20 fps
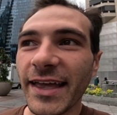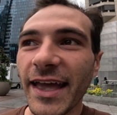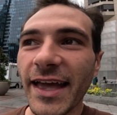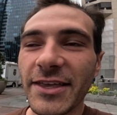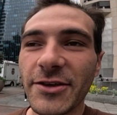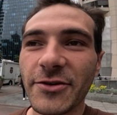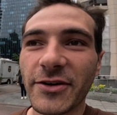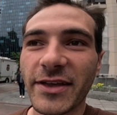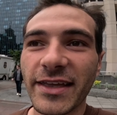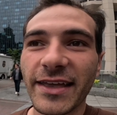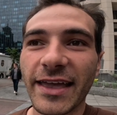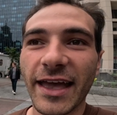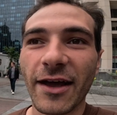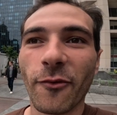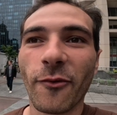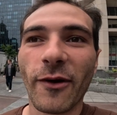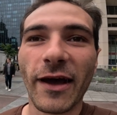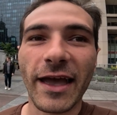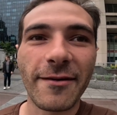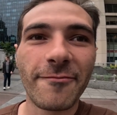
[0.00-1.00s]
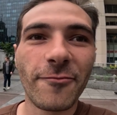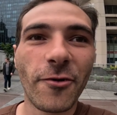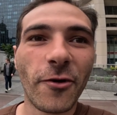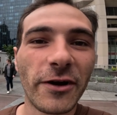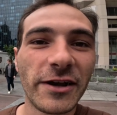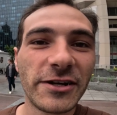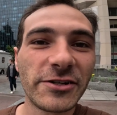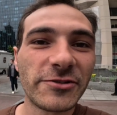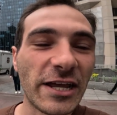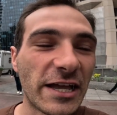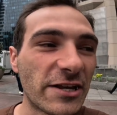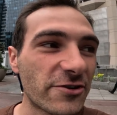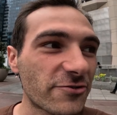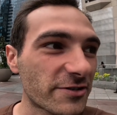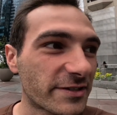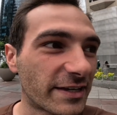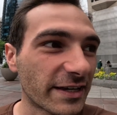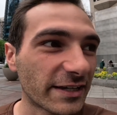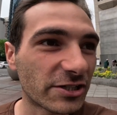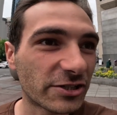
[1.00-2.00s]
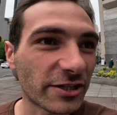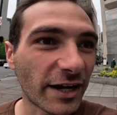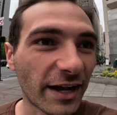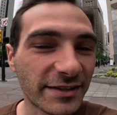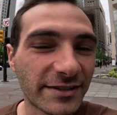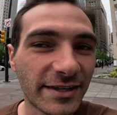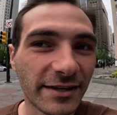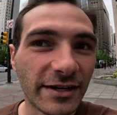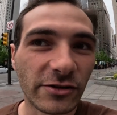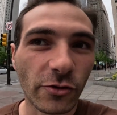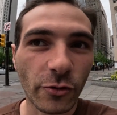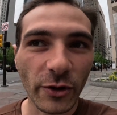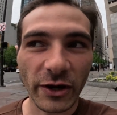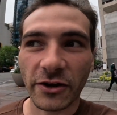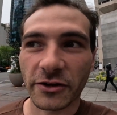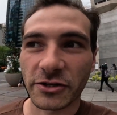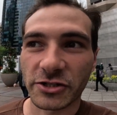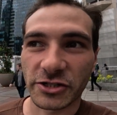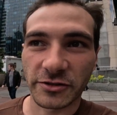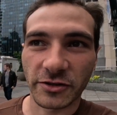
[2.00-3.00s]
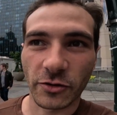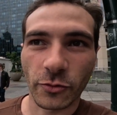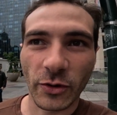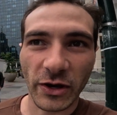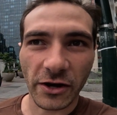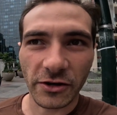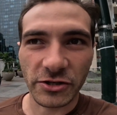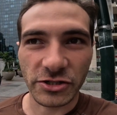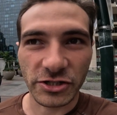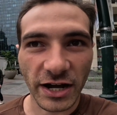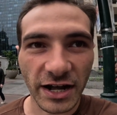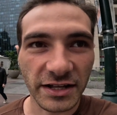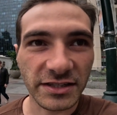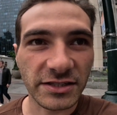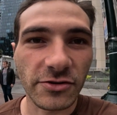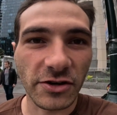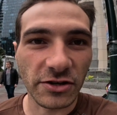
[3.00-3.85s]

yeah, you can get way more interesting shots and quicker, quicker shots.